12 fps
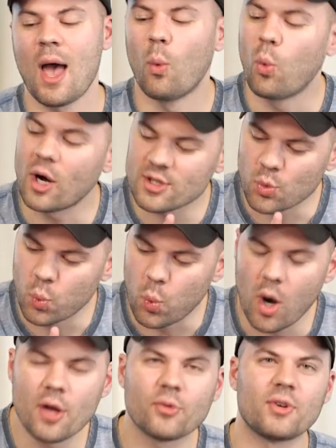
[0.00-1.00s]
What's
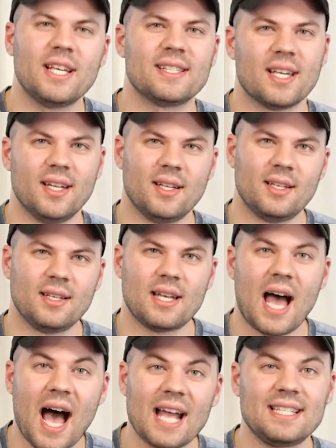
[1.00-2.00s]
one reason
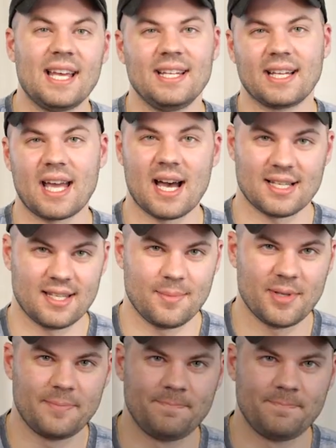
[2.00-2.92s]
I tend to gossip?